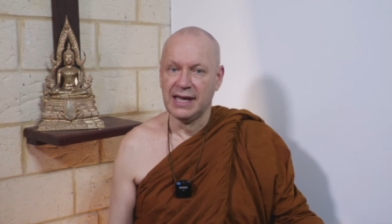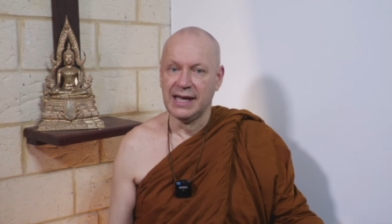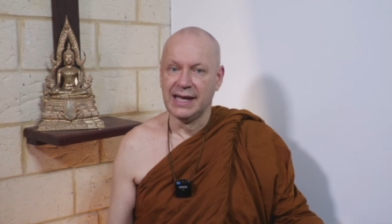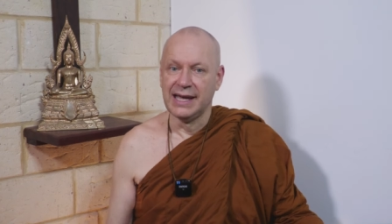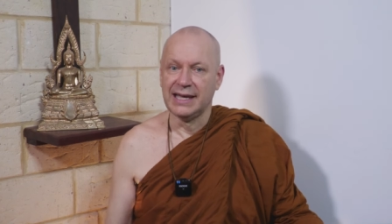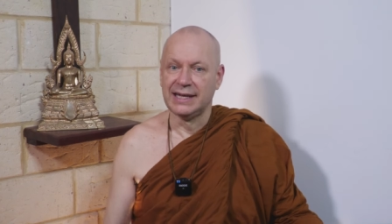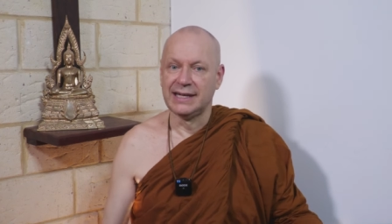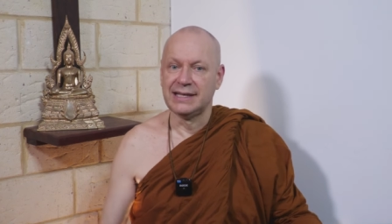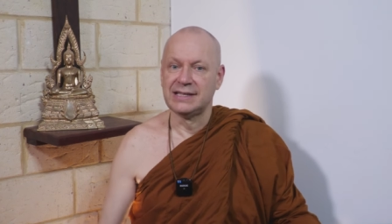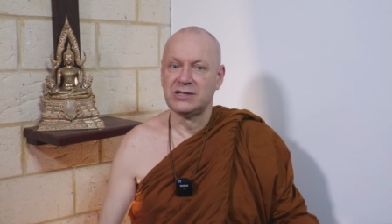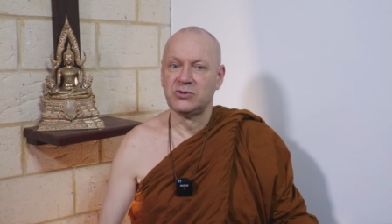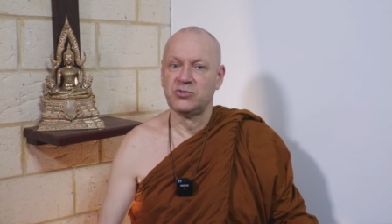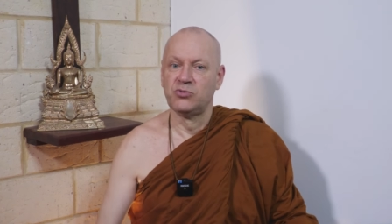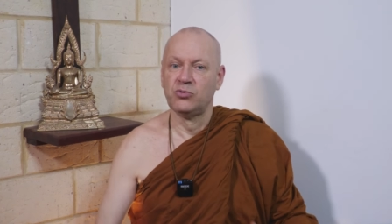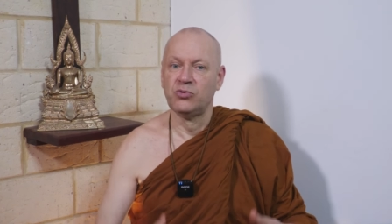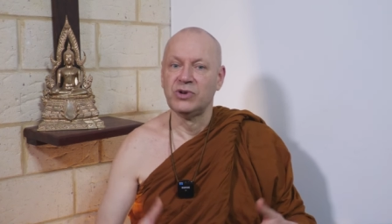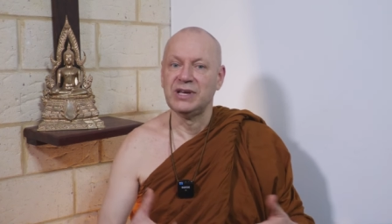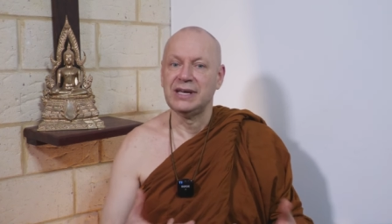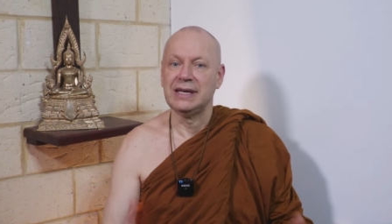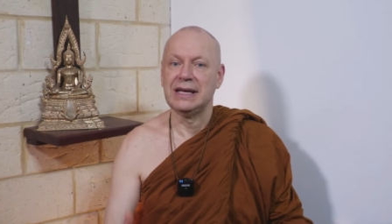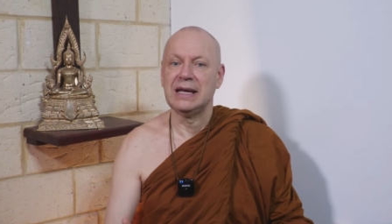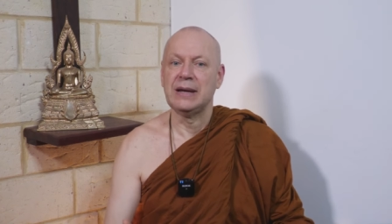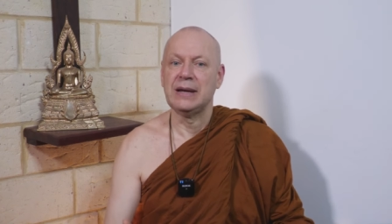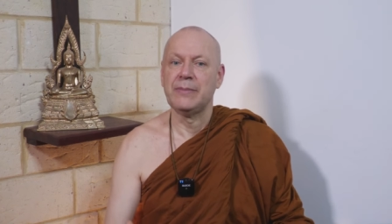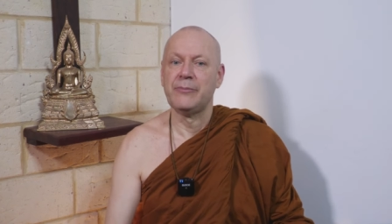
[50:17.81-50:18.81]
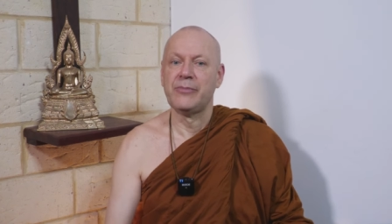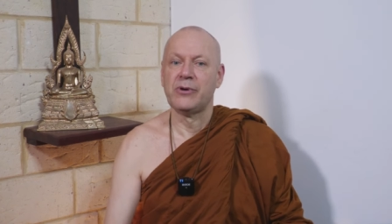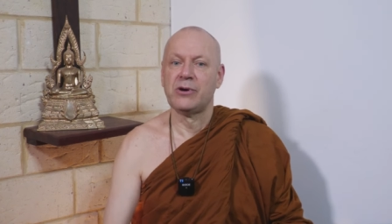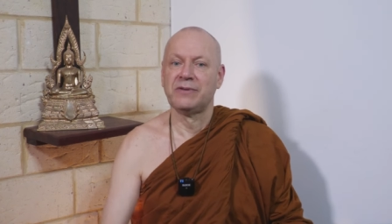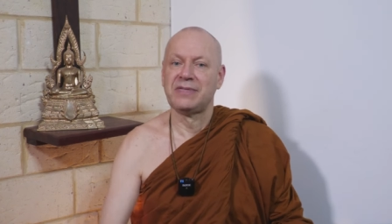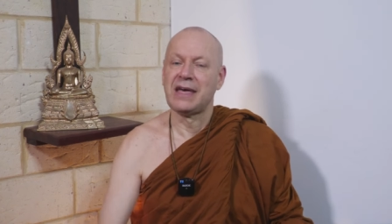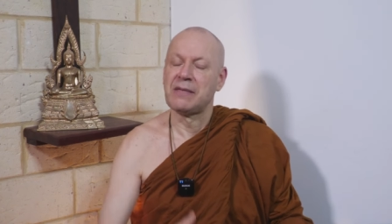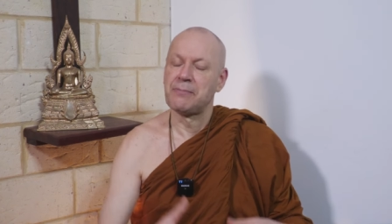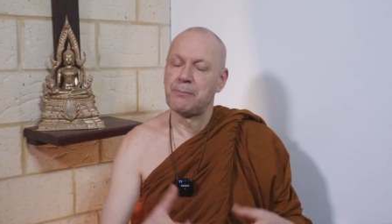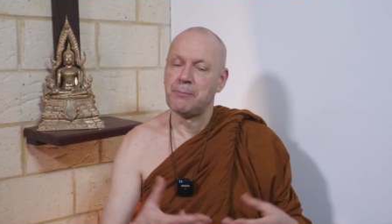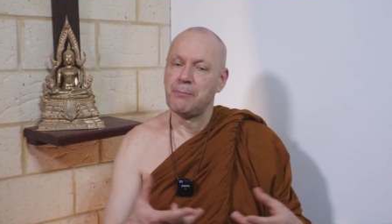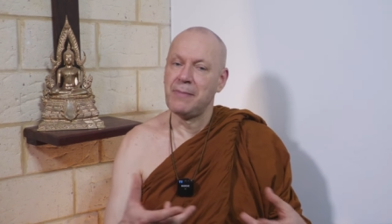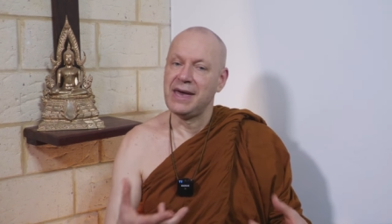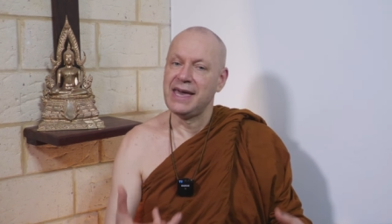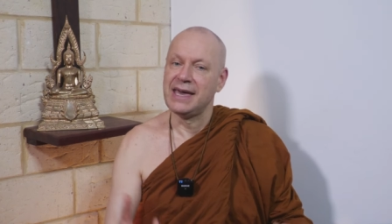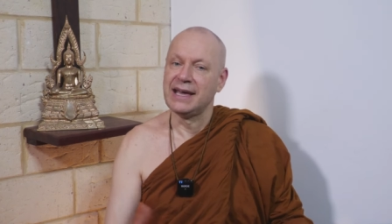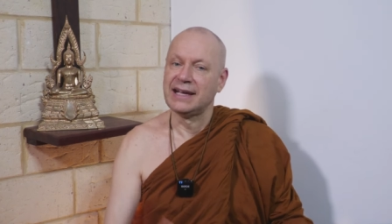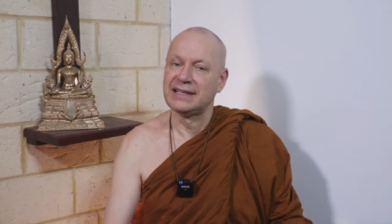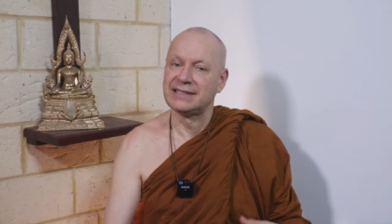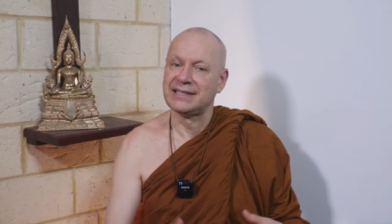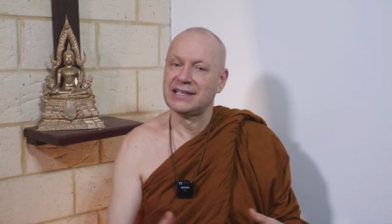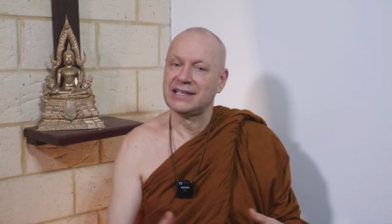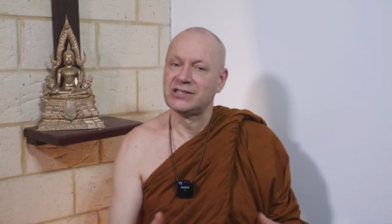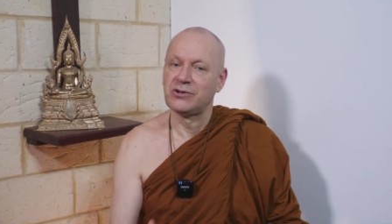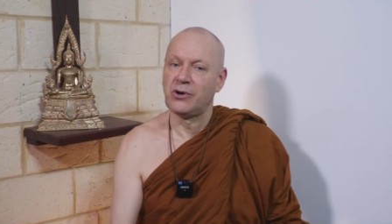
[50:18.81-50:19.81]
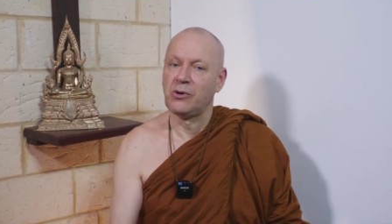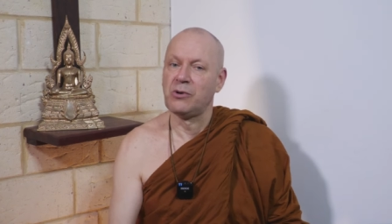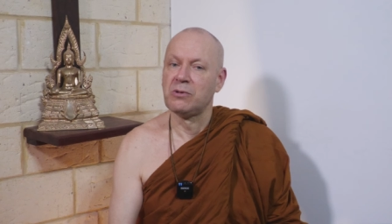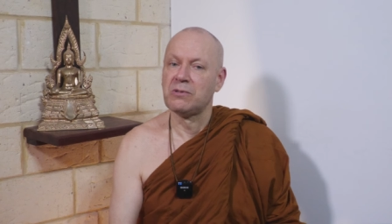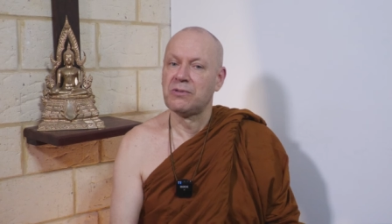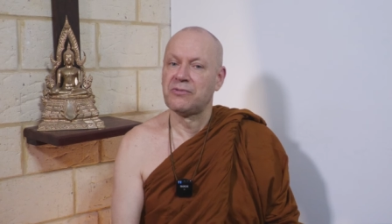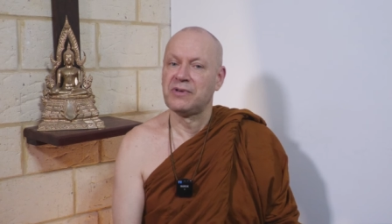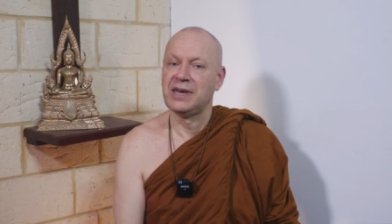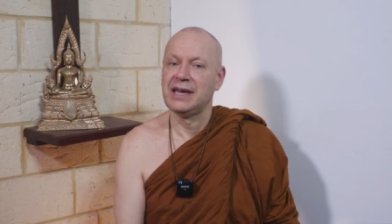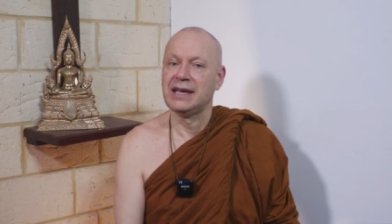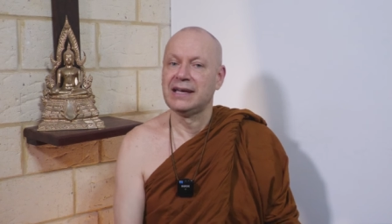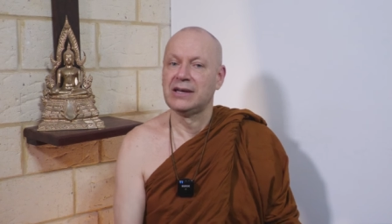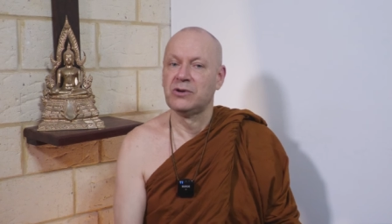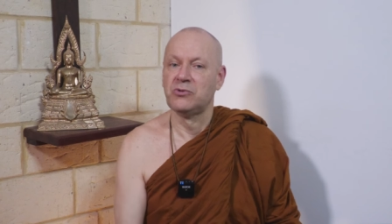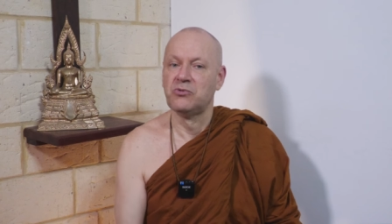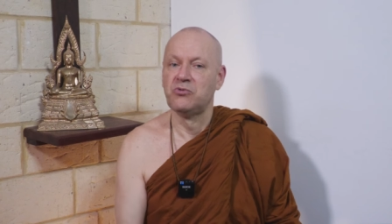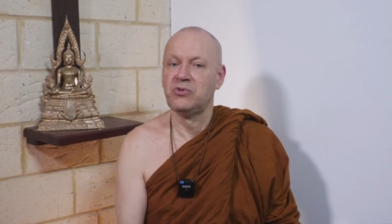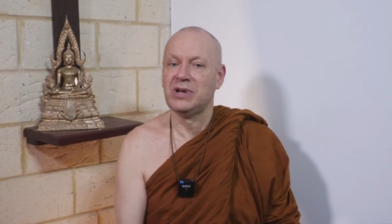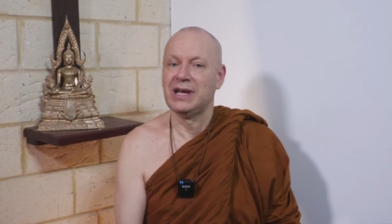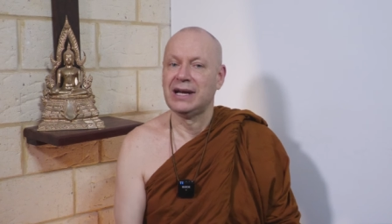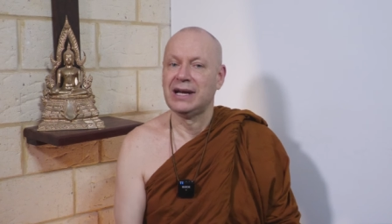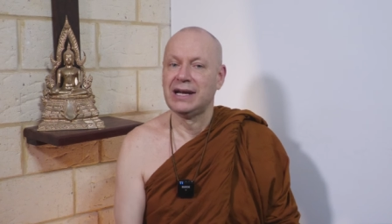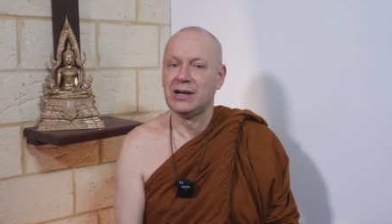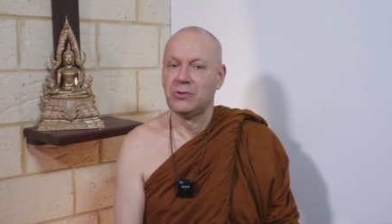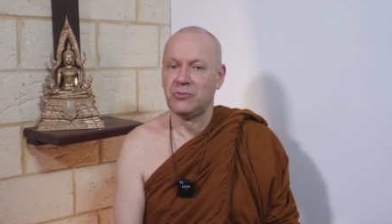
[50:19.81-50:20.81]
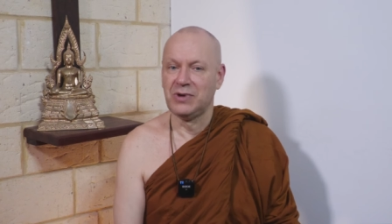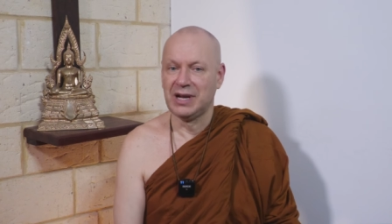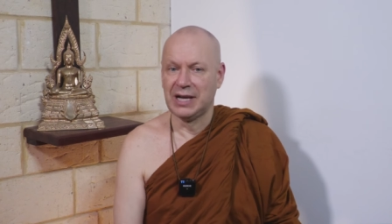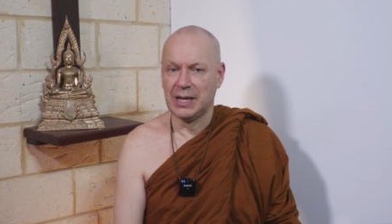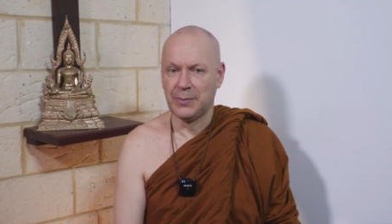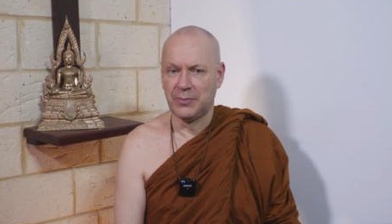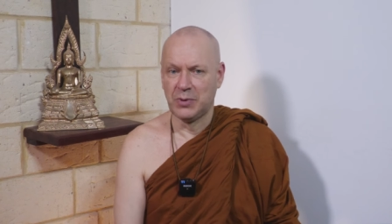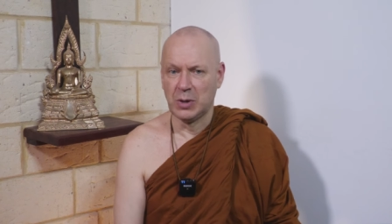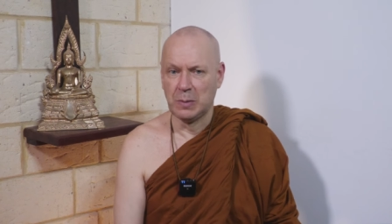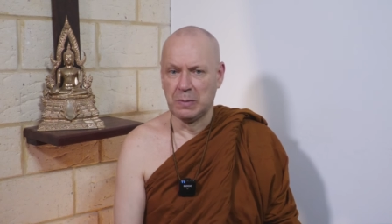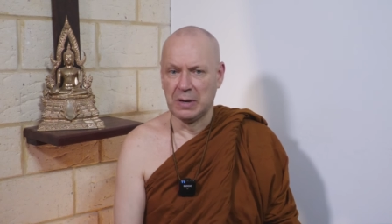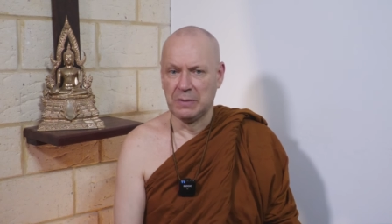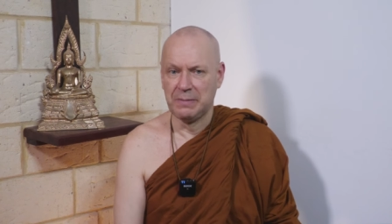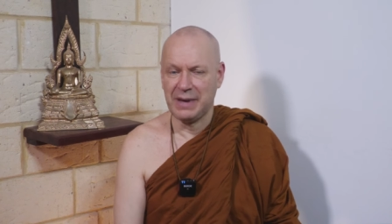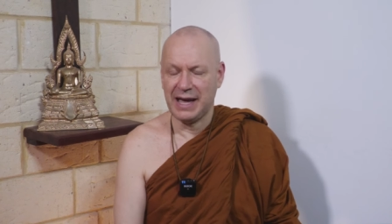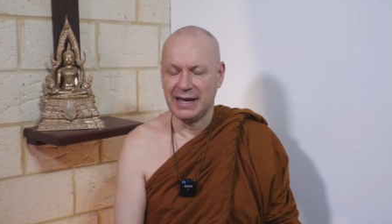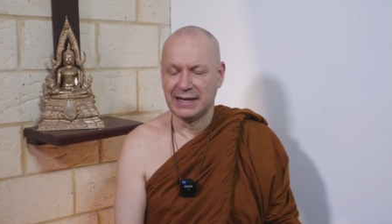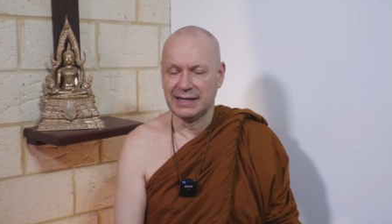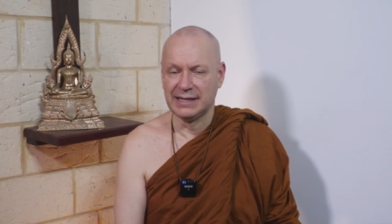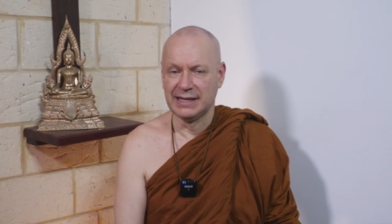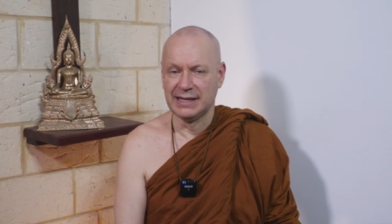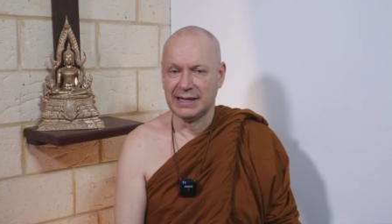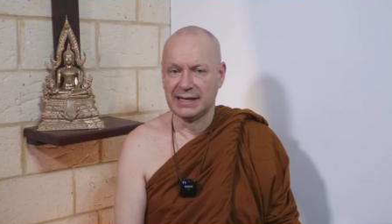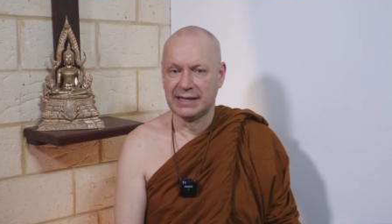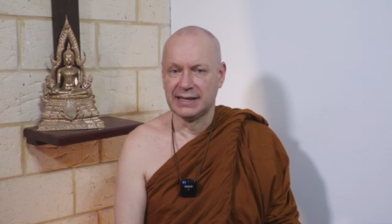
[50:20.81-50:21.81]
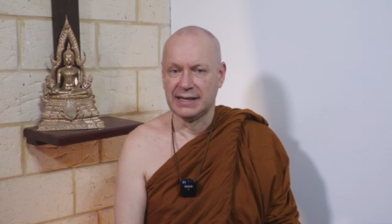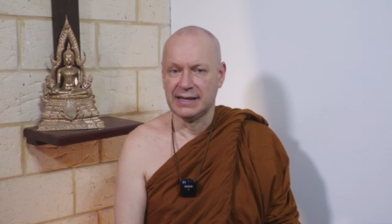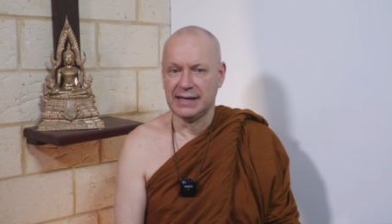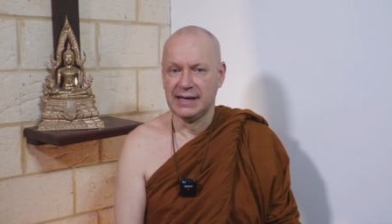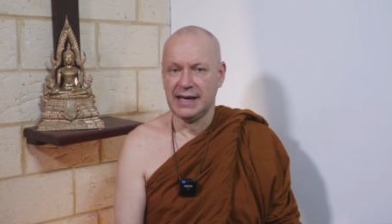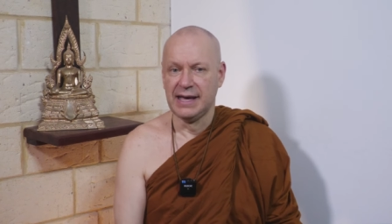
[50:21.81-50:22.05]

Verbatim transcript: It is rebirth that makes this whole thing really, really problematic,